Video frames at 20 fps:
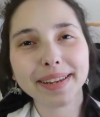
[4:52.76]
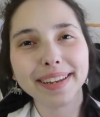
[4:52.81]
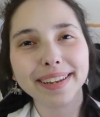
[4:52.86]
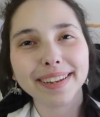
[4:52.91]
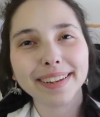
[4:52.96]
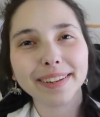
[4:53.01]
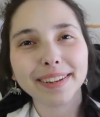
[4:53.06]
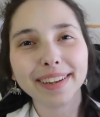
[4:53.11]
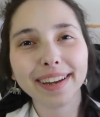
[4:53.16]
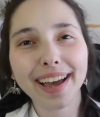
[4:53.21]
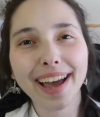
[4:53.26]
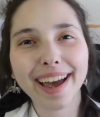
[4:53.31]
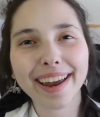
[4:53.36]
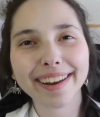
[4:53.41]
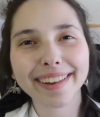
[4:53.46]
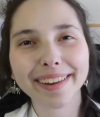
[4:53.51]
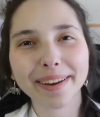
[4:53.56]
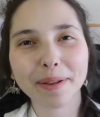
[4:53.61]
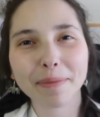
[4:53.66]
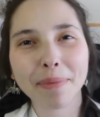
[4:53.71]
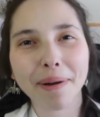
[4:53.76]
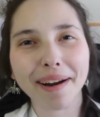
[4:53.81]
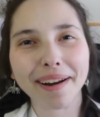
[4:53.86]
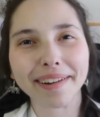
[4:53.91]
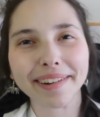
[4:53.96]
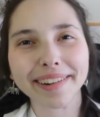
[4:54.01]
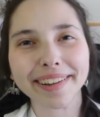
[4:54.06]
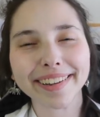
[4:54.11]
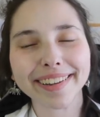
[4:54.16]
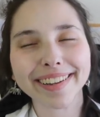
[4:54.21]
We had a little
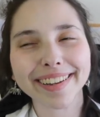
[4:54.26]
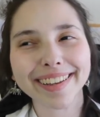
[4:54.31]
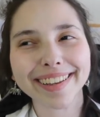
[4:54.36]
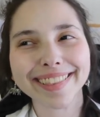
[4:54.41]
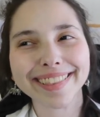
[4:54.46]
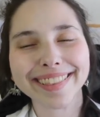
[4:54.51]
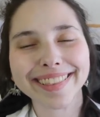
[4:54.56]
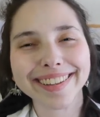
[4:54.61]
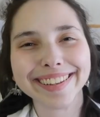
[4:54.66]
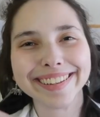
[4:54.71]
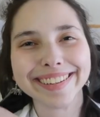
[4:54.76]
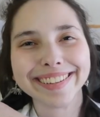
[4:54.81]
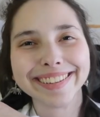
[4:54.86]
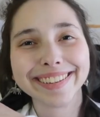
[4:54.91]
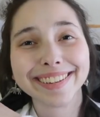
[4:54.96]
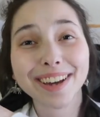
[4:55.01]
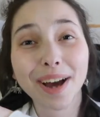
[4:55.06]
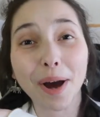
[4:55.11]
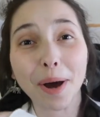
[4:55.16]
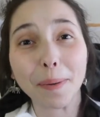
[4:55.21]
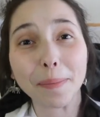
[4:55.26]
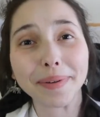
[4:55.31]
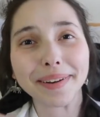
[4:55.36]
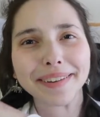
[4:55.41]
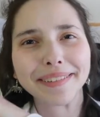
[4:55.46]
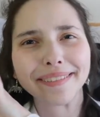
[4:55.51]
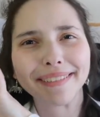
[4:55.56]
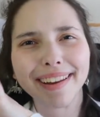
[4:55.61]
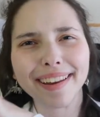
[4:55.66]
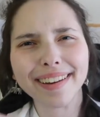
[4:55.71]
party in the
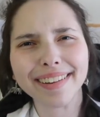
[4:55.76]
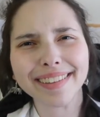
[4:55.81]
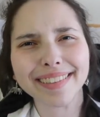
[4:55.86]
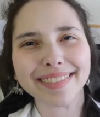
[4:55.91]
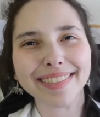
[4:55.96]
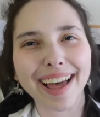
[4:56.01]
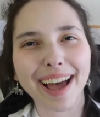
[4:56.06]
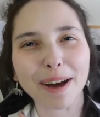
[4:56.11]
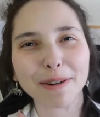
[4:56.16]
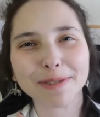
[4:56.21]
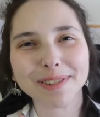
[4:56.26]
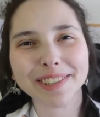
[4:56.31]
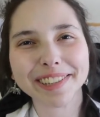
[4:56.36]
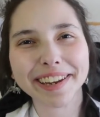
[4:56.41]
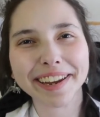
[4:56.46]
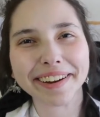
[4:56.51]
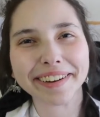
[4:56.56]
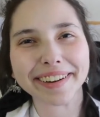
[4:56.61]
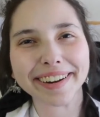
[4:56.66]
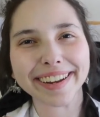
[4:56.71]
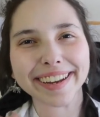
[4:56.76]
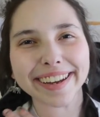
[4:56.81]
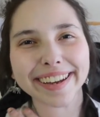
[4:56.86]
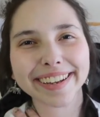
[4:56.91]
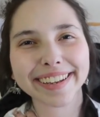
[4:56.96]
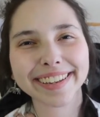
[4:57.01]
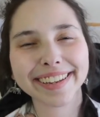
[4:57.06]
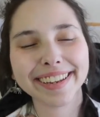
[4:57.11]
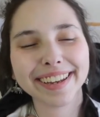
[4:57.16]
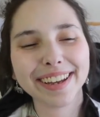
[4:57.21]
common lounge
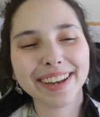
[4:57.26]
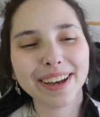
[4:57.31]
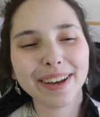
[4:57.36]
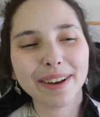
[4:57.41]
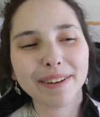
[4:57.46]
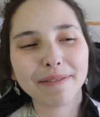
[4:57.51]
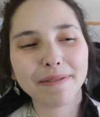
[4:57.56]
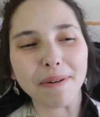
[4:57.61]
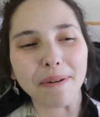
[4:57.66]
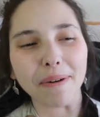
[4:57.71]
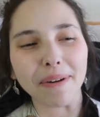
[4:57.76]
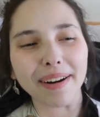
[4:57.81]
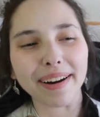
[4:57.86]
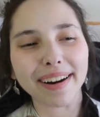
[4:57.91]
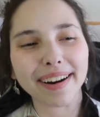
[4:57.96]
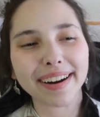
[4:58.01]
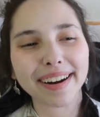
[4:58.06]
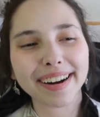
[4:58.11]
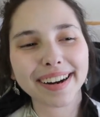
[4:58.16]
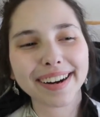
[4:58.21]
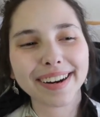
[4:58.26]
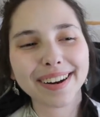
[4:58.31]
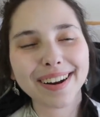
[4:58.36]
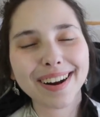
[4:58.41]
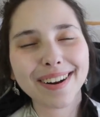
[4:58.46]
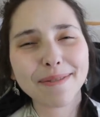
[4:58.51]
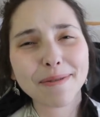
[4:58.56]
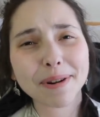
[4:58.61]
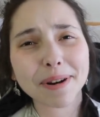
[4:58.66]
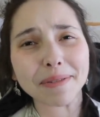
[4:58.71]
area for
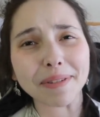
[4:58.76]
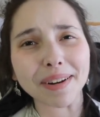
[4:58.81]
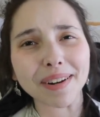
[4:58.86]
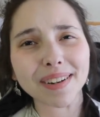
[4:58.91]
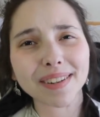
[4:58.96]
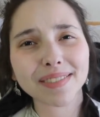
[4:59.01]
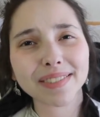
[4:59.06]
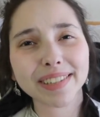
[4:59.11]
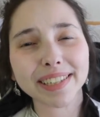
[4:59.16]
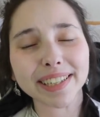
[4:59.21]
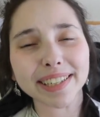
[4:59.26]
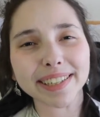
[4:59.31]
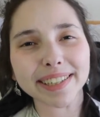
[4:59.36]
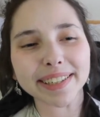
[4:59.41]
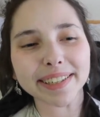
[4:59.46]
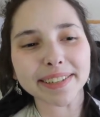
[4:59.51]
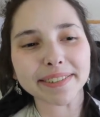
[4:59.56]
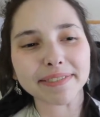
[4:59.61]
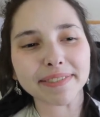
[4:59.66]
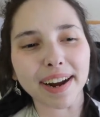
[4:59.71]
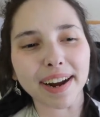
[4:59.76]
one of our dear, dear